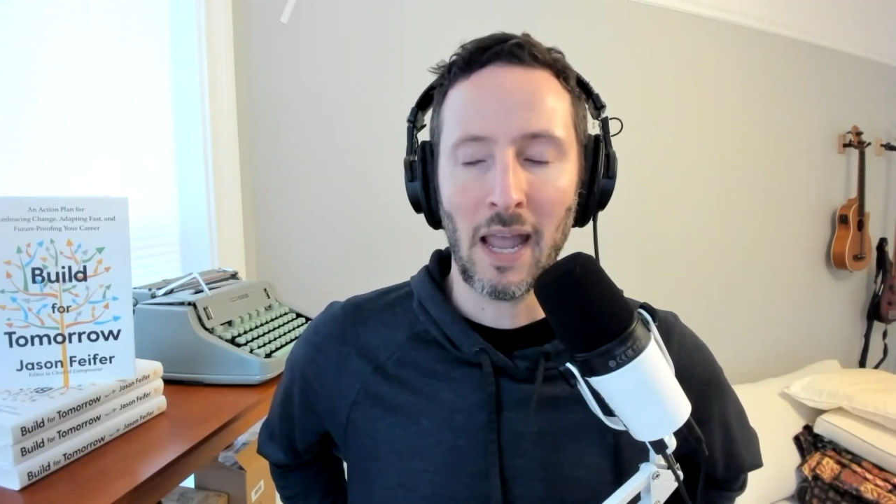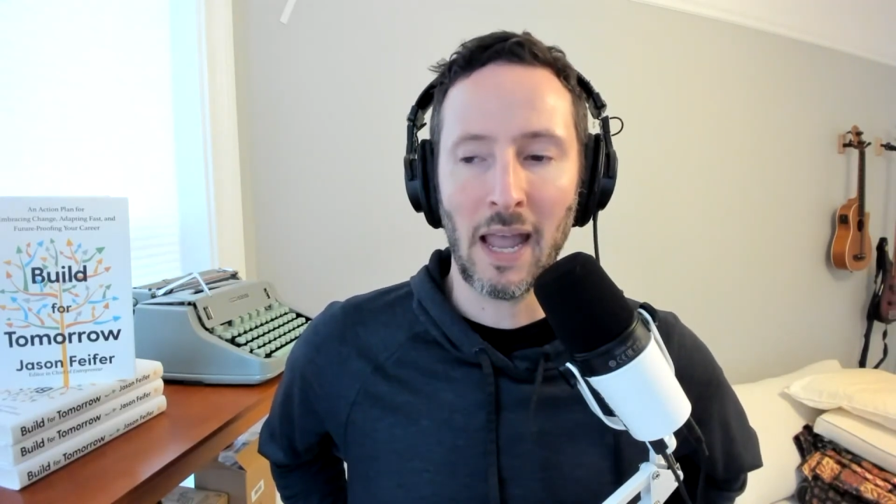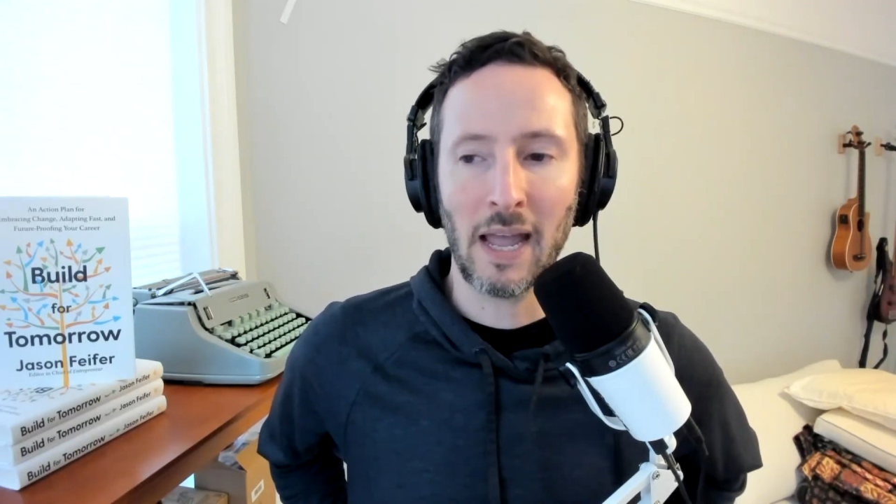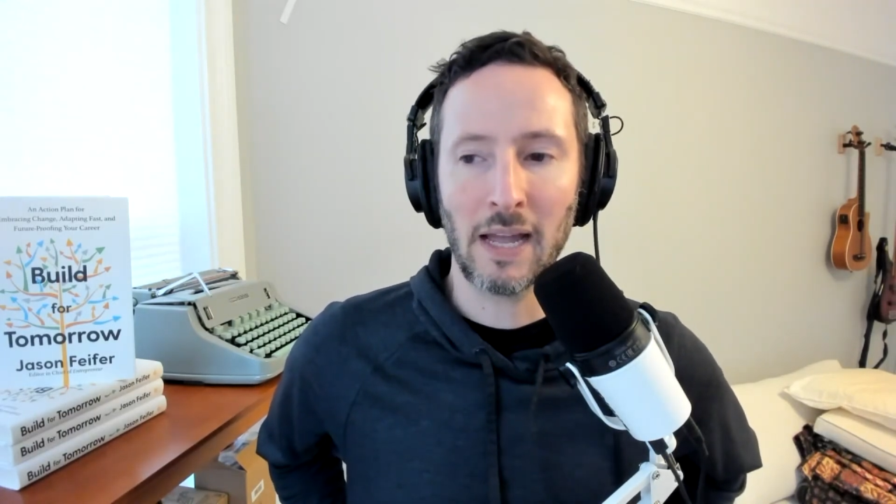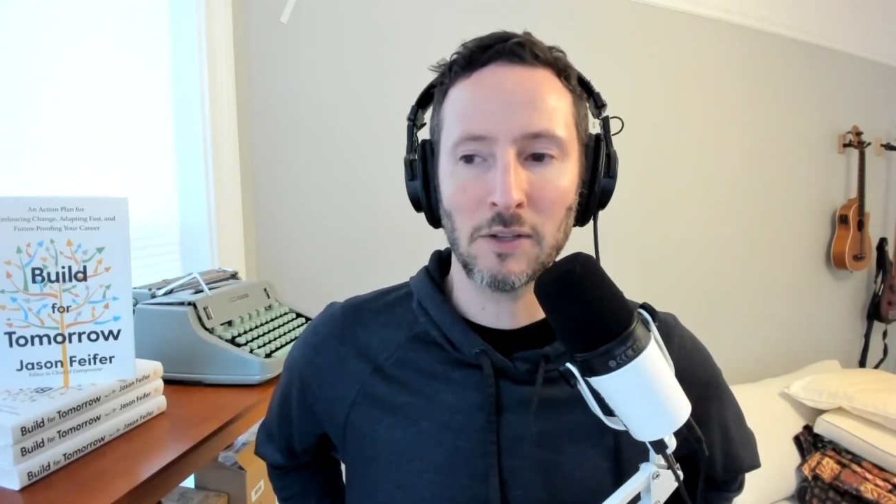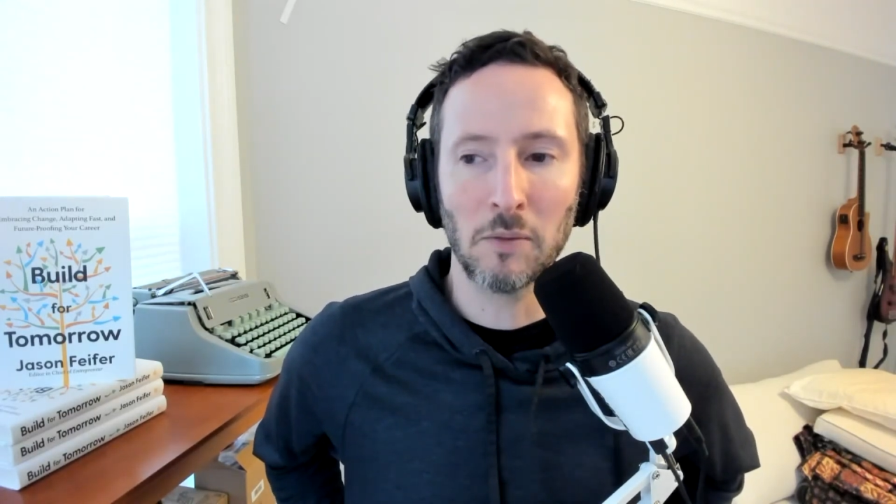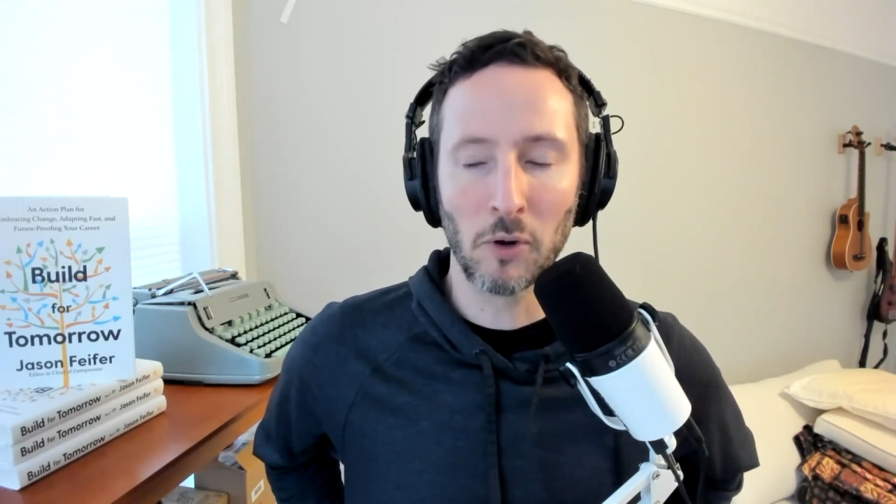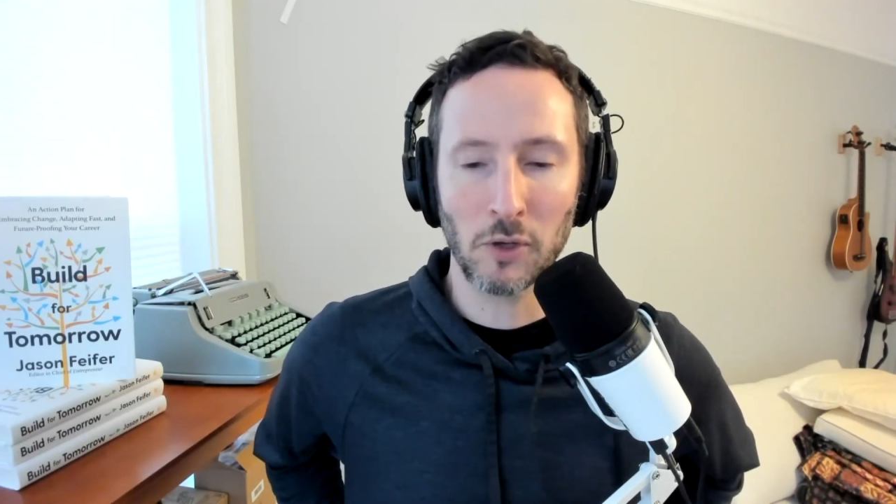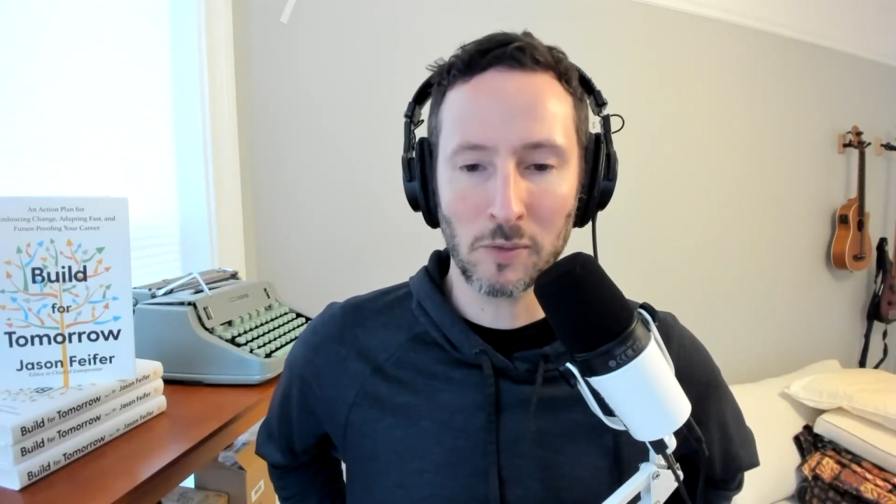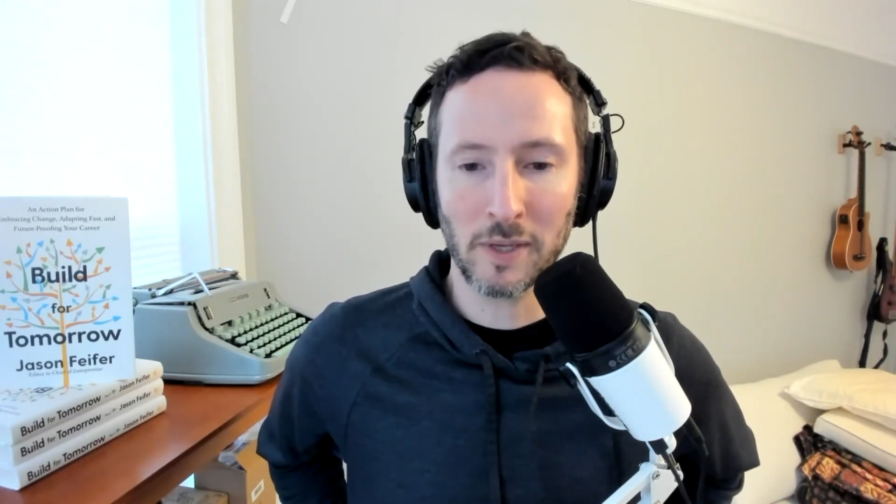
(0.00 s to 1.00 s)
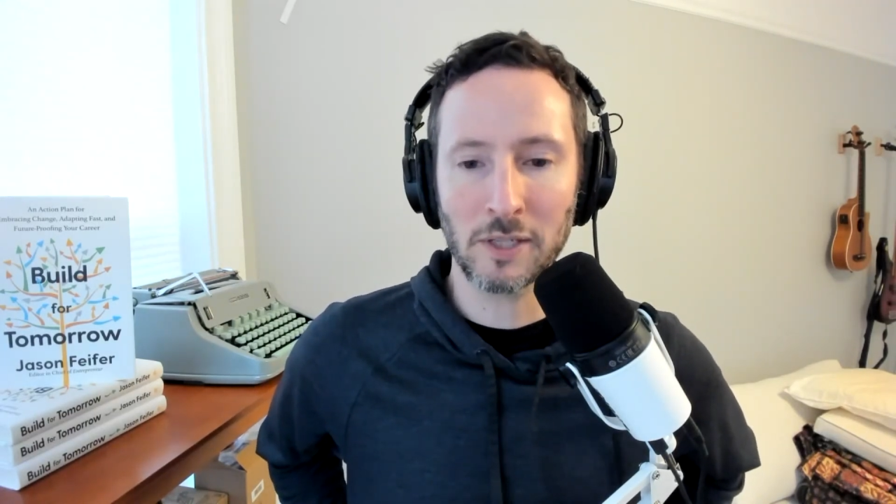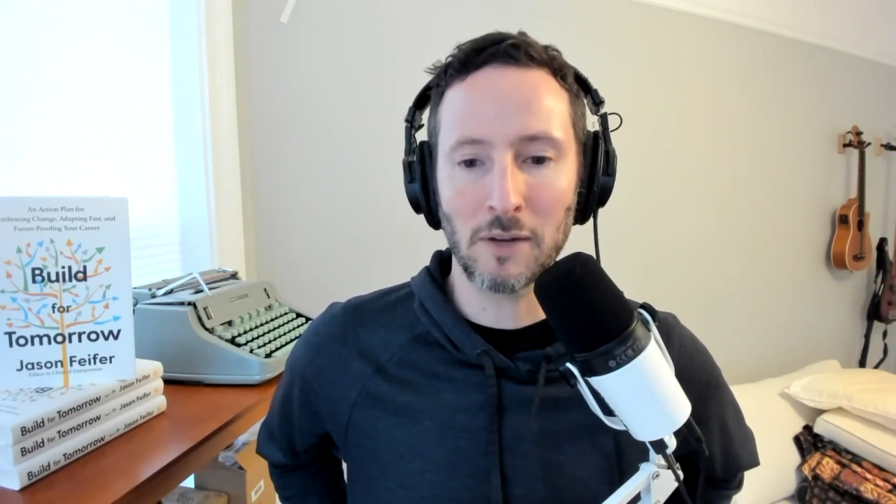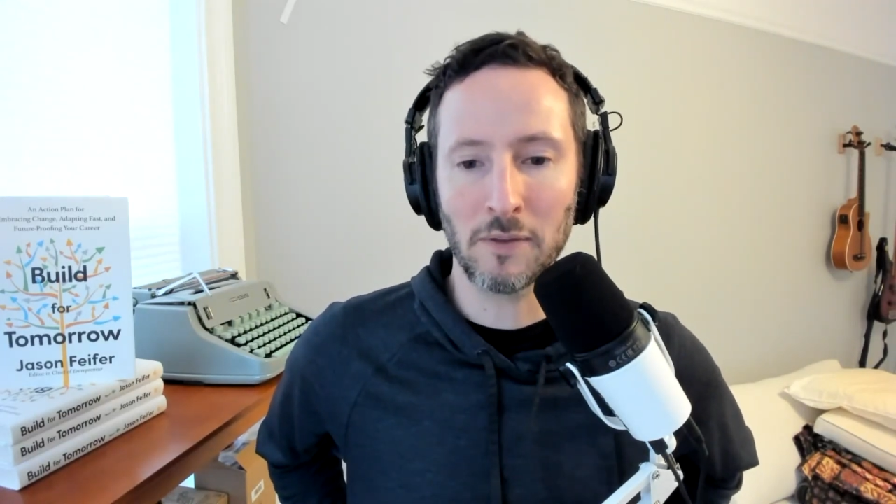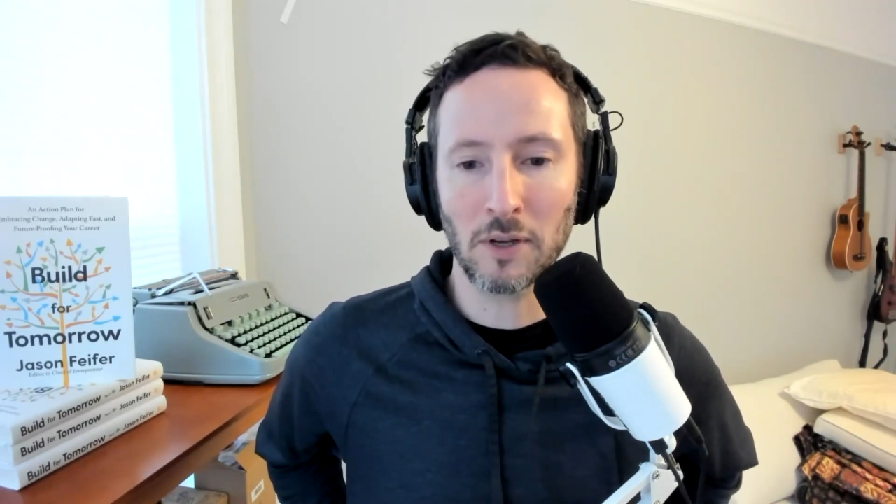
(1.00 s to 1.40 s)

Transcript: and immersed myself in